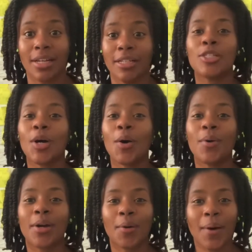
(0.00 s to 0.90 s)
So
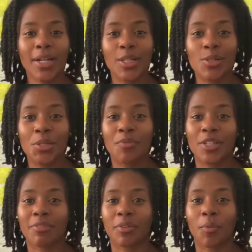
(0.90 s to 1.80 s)
go on YouTube for
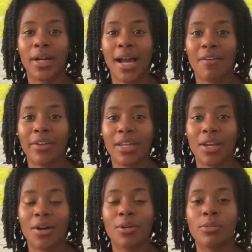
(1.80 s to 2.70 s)
different workout
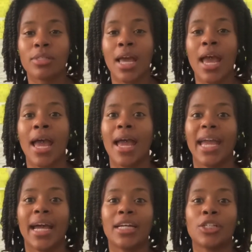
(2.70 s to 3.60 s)
videos
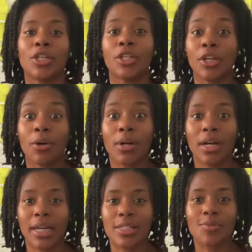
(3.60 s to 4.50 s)
and
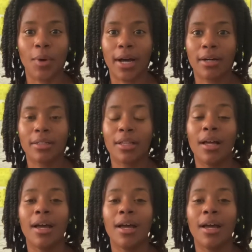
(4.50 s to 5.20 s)
yoga as well.